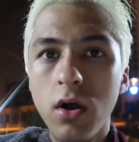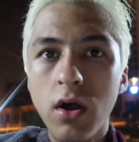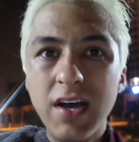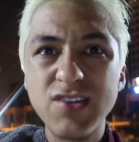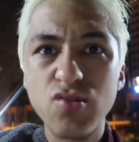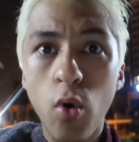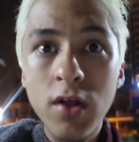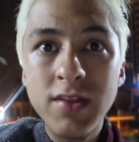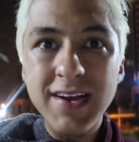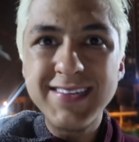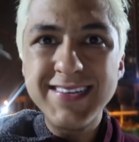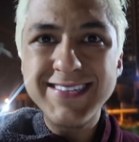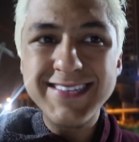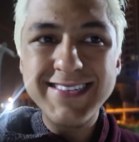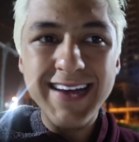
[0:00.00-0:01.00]
It's
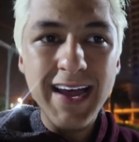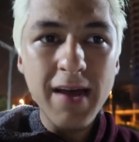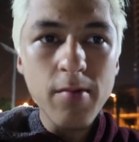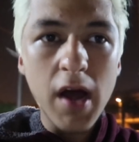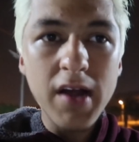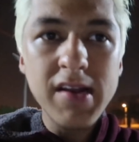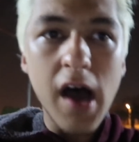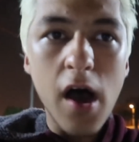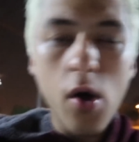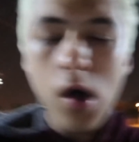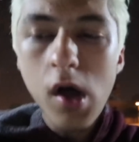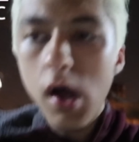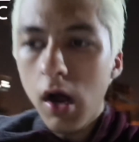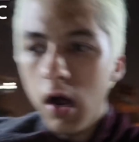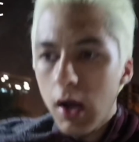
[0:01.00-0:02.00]
1:36 a.m. right now!
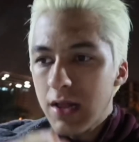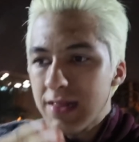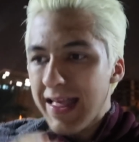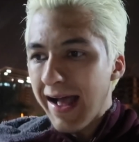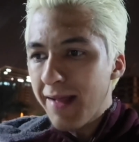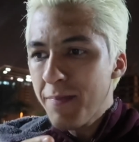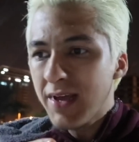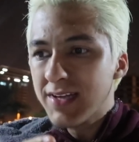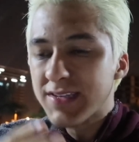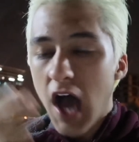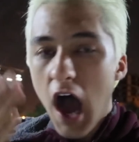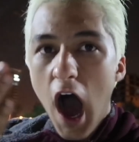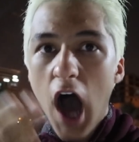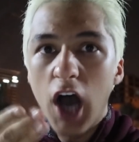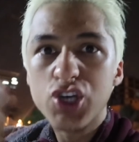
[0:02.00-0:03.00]
That means
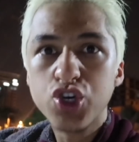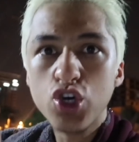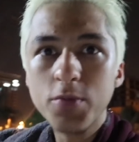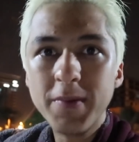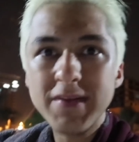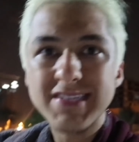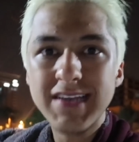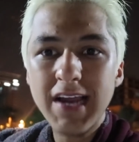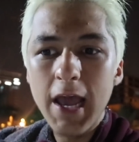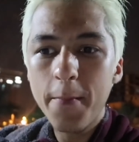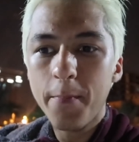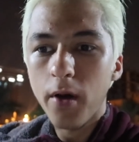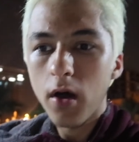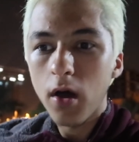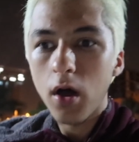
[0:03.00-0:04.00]
I should be
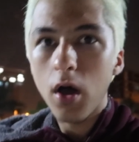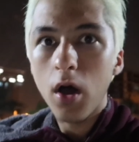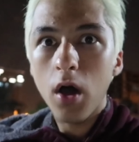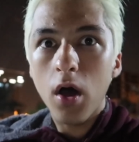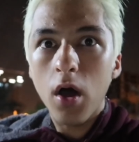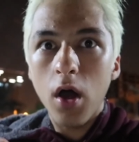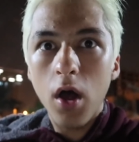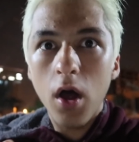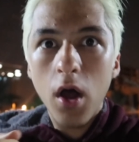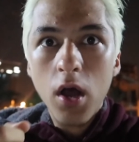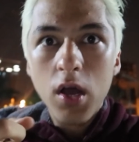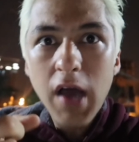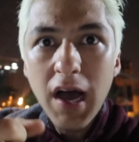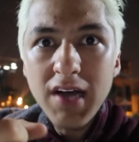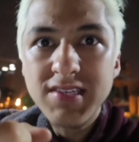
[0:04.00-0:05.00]
asleep!
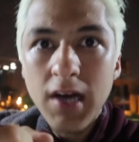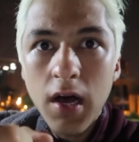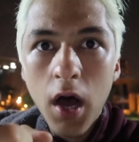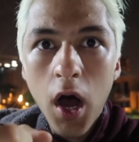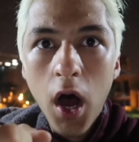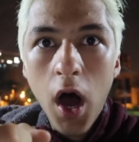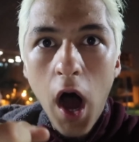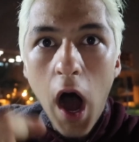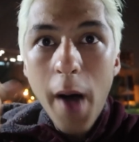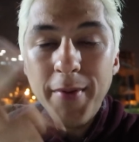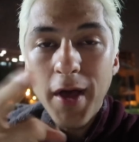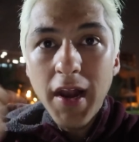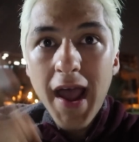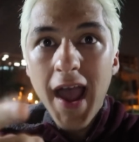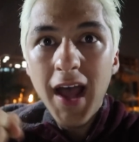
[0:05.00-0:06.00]
Guys! I'm
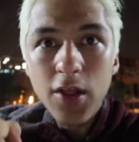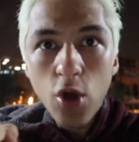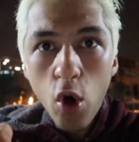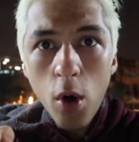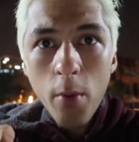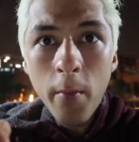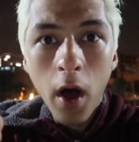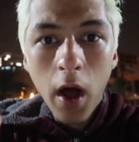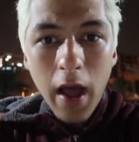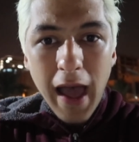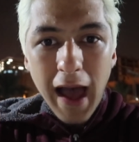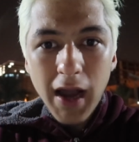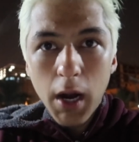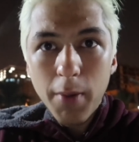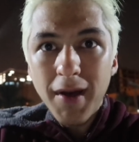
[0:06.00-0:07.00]
gonna head home
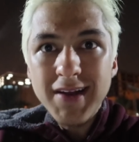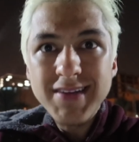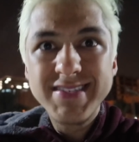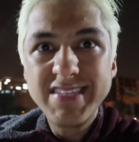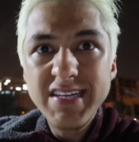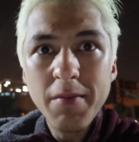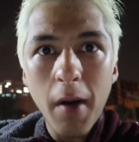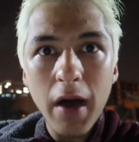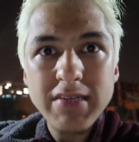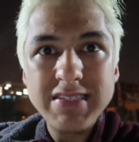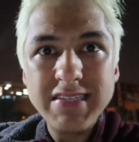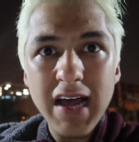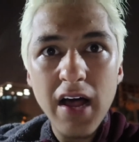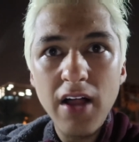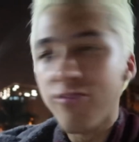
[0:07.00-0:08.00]
and I'm gonna see
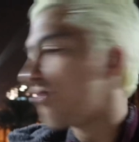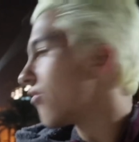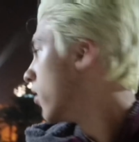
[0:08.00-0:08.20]
myself!